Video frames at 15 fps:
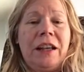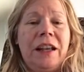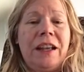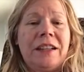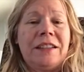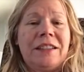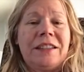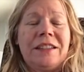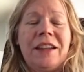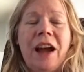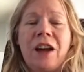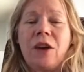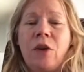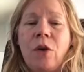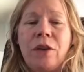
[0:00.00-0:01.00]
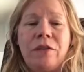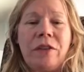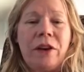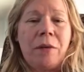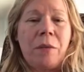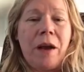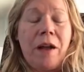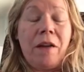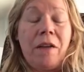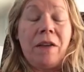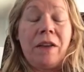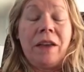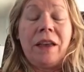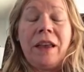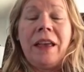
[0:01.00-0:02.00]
It's not going very well.